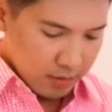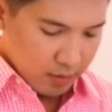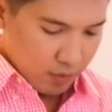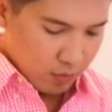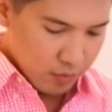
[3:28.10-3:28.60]

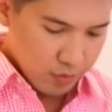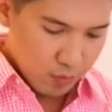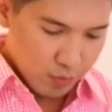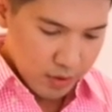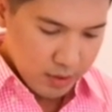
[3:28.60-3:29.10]
So
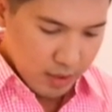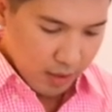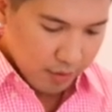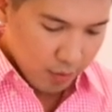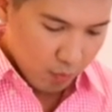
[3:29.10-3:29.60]
also, where's the
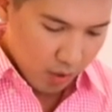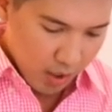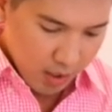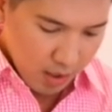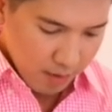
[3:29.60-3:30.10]
other
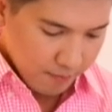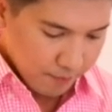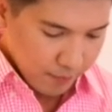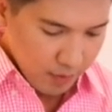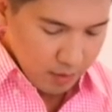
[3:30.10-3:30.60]
one?
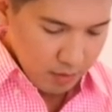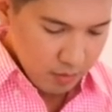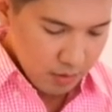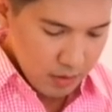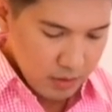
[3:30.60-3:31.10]

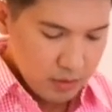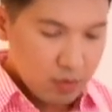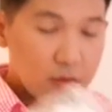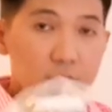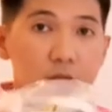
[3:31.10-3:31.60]
So this
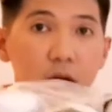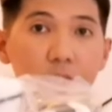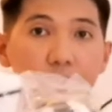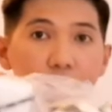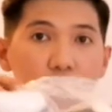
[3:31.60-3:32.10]
is also the
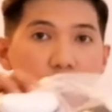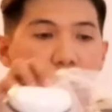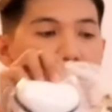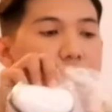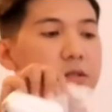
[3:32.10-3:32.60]
other one.
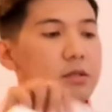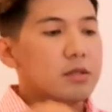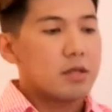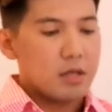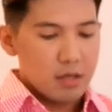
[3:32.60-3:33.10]
So this
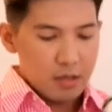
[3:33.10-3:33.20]
is...